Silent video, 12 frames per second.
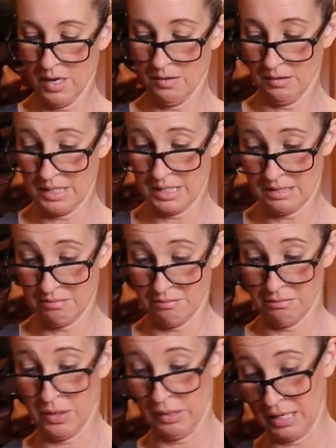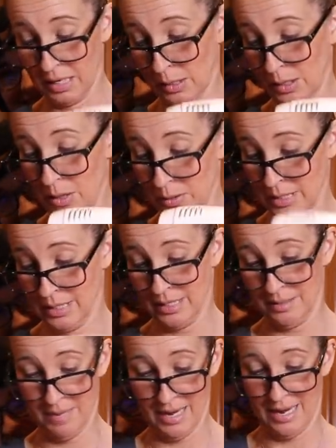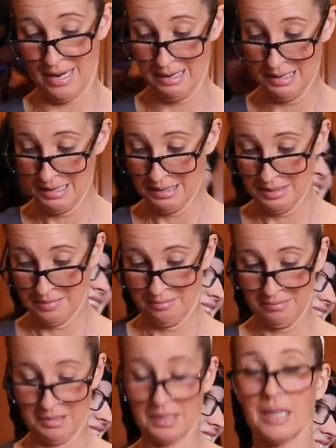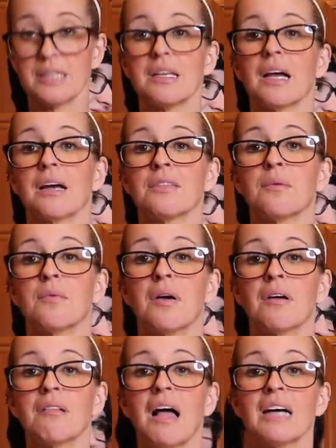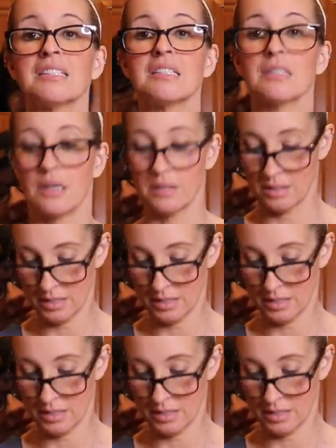That was really close to me. I guess I got the wrong glasses